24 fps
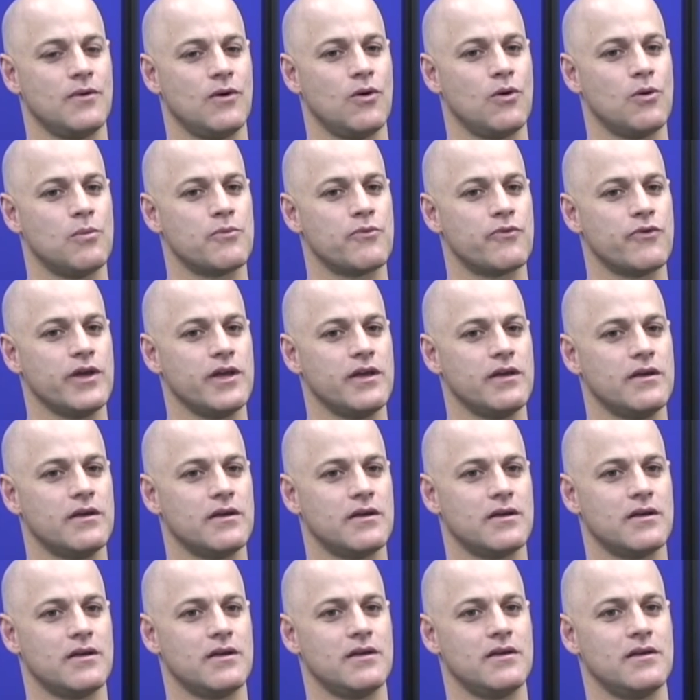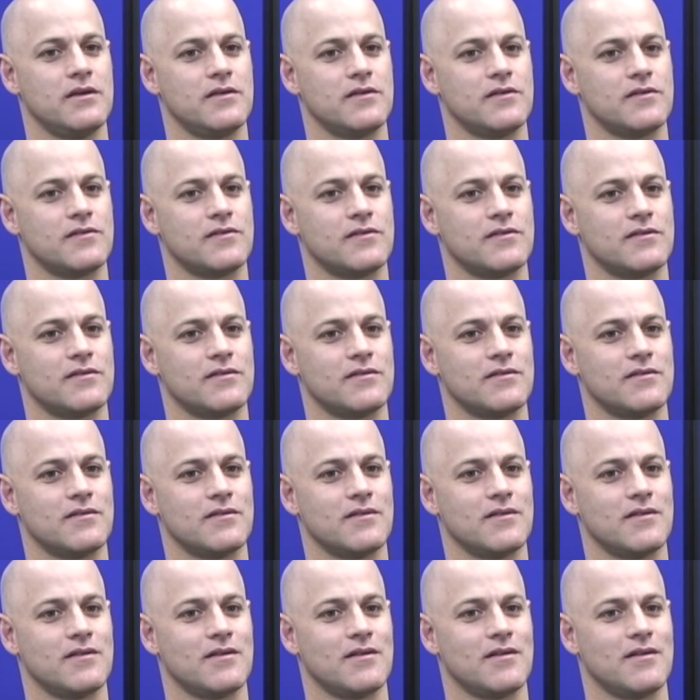Omri is,
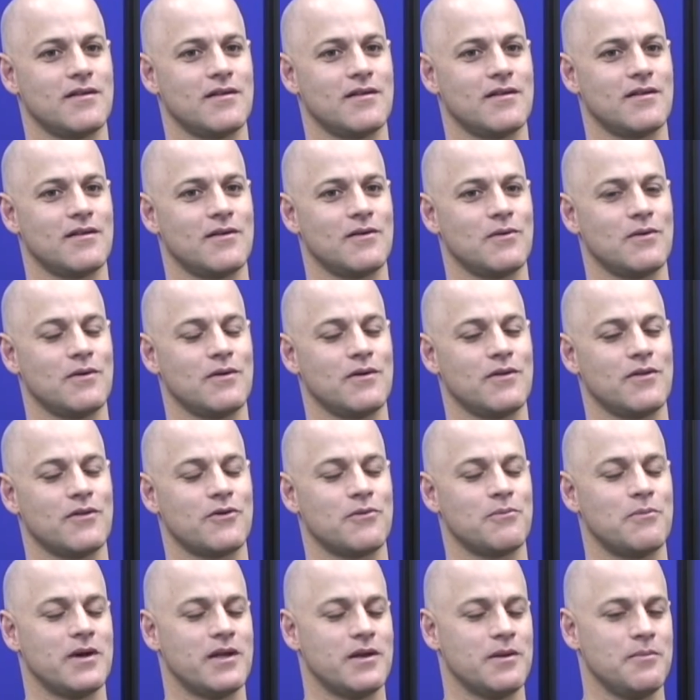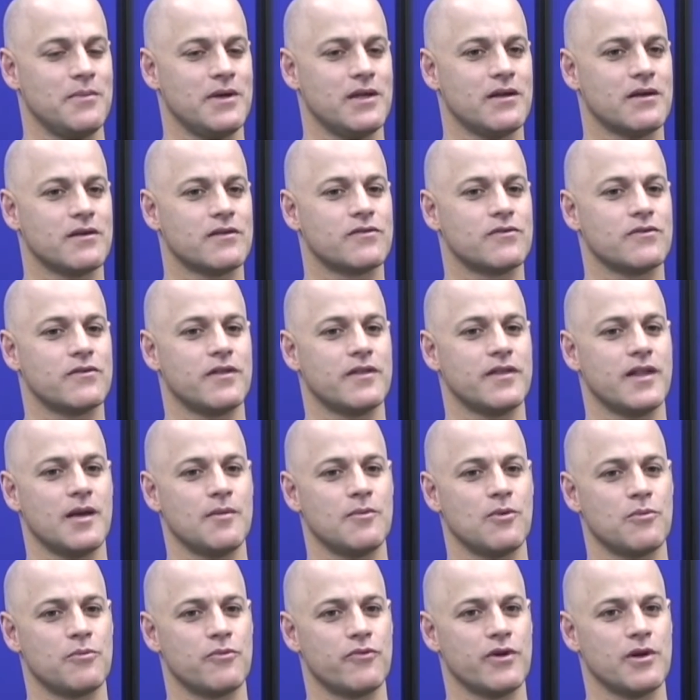there are many meanings to the
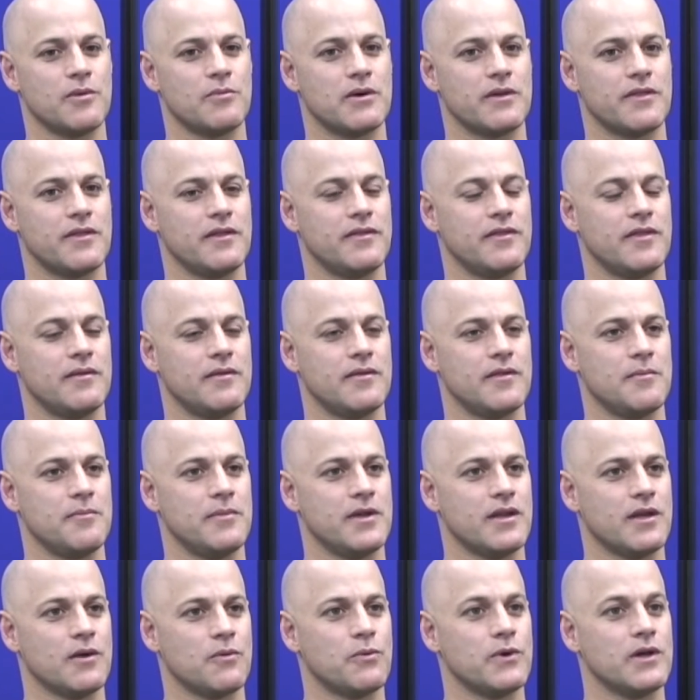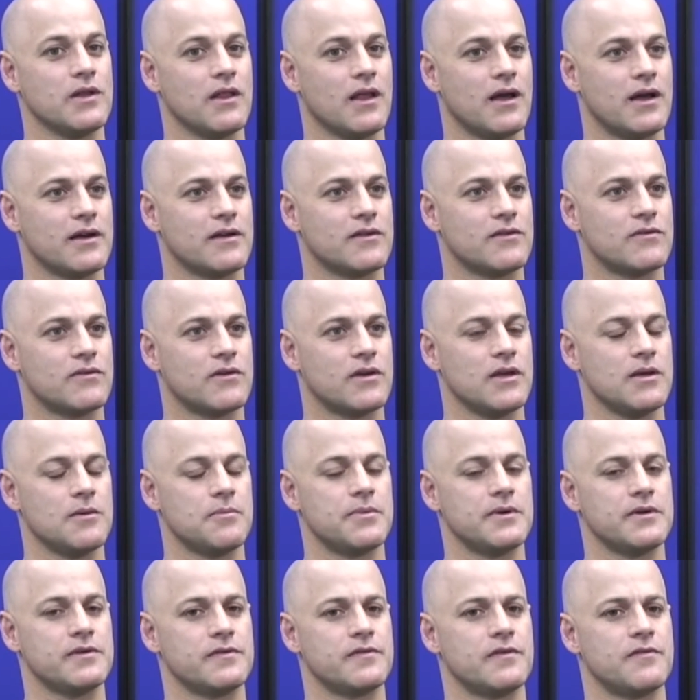name Omri, but the meaning we like to
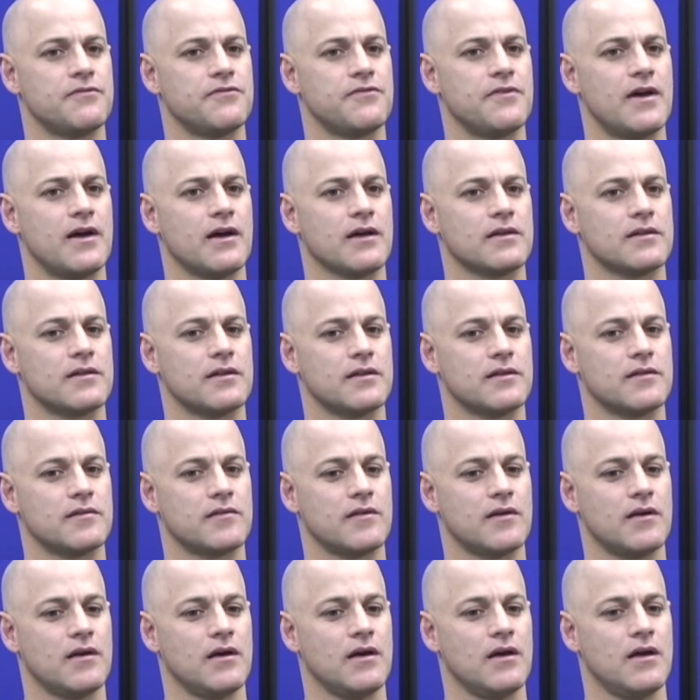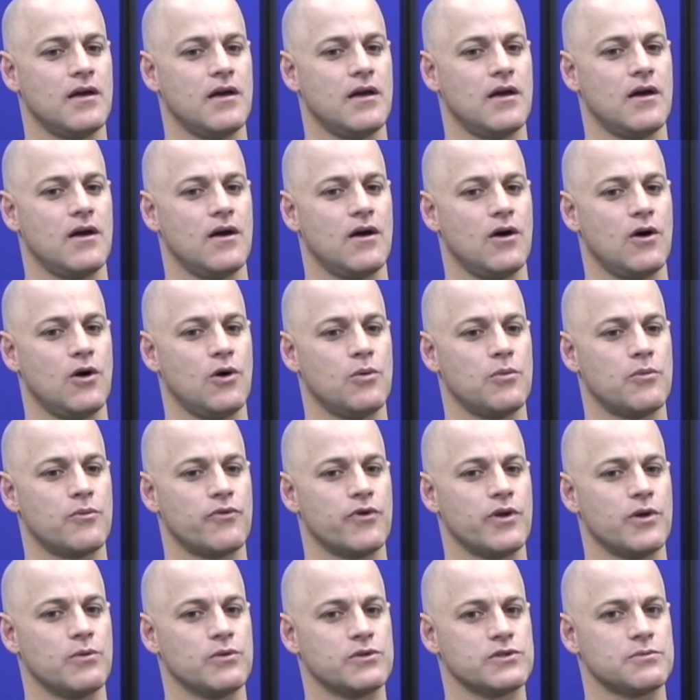keep is the fact that
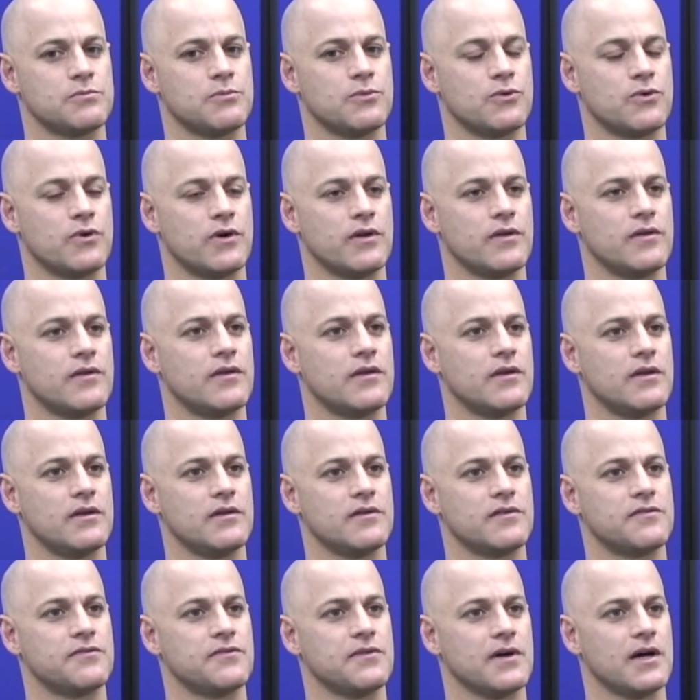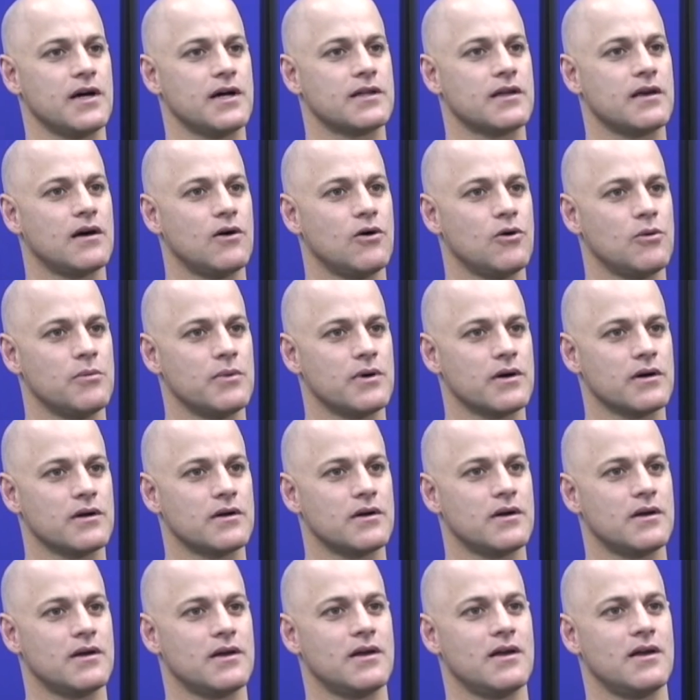Omri was born in Sfirat HaOmer,
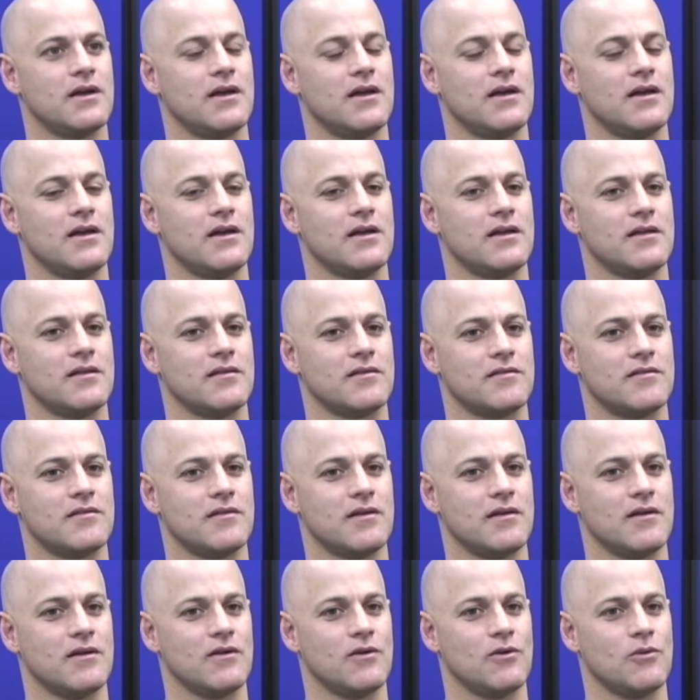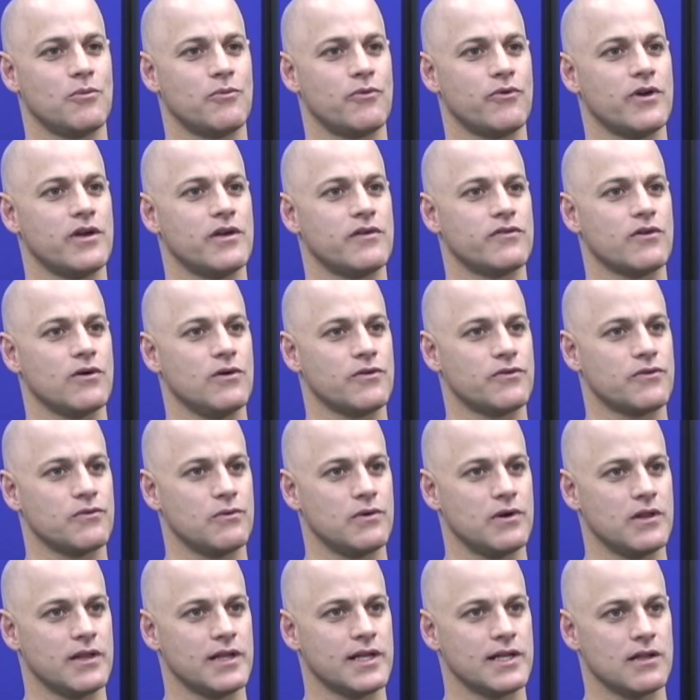and Omri is
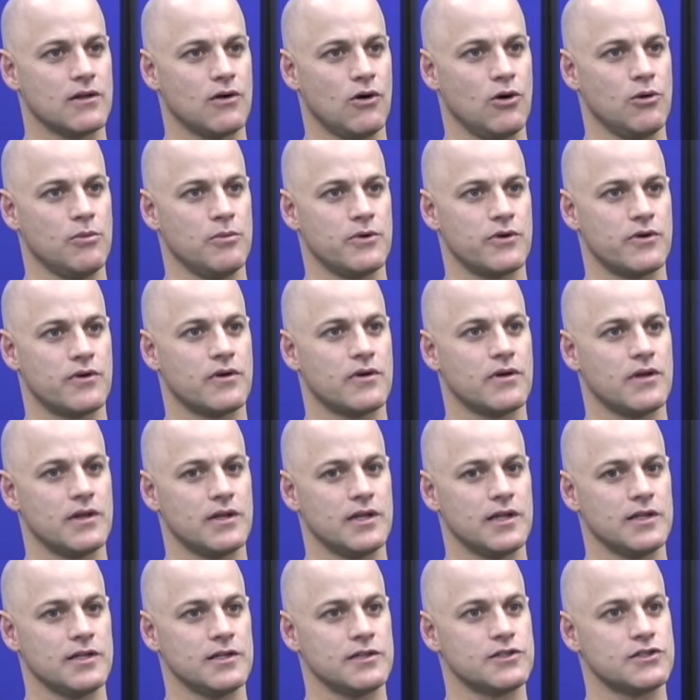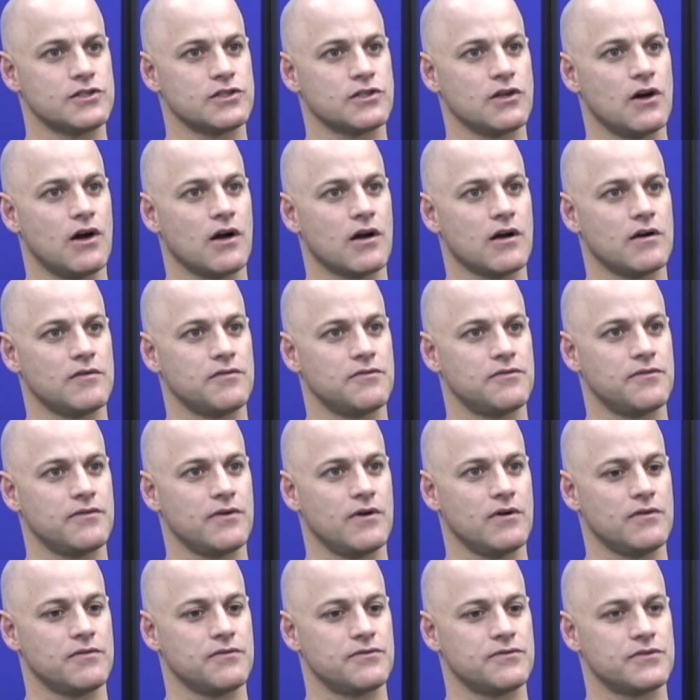also a little Omer, a little stalk of
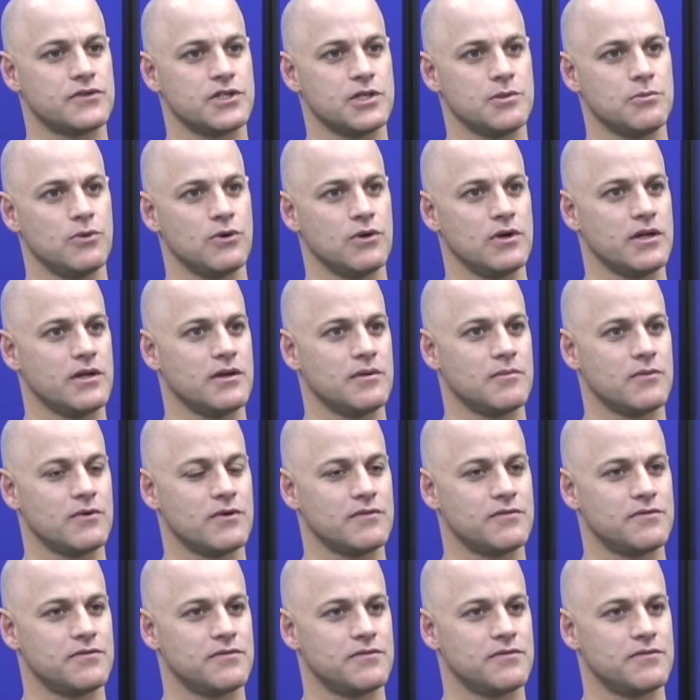shibolim,